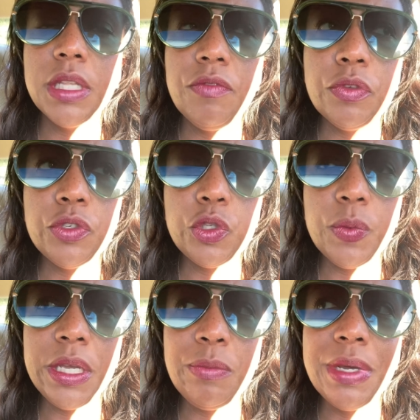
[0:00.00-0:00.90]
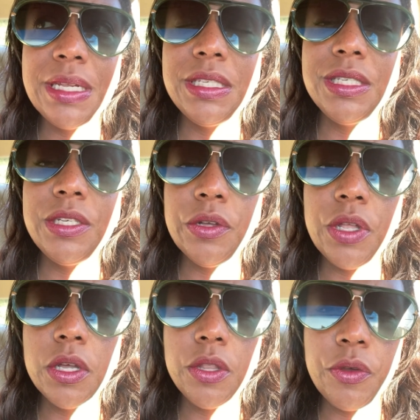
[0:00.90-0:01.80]
level suite, but it's still
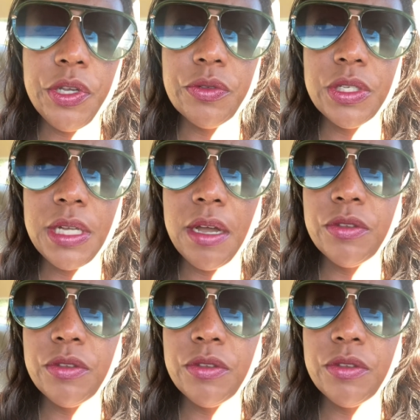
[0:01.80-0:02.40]
a colonial style.